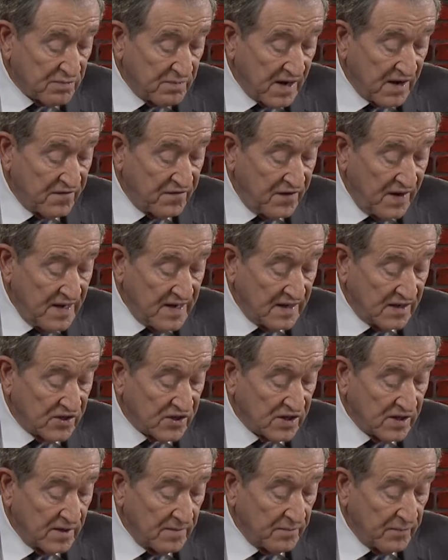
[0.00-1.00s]
my
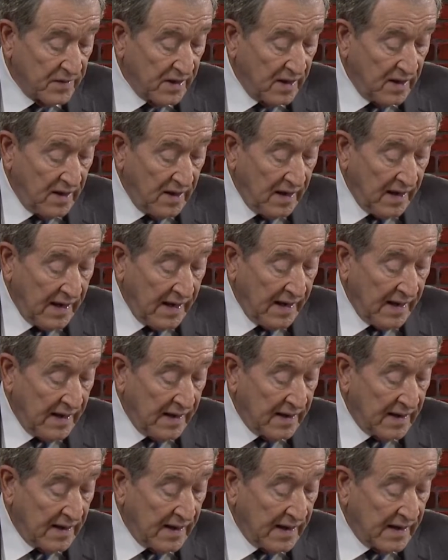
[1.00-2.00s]
face,
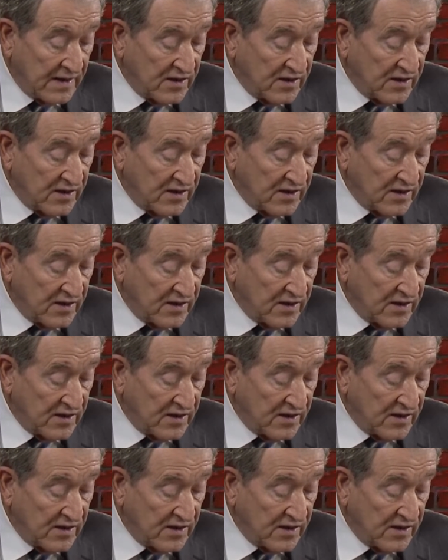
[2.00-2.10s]
and I,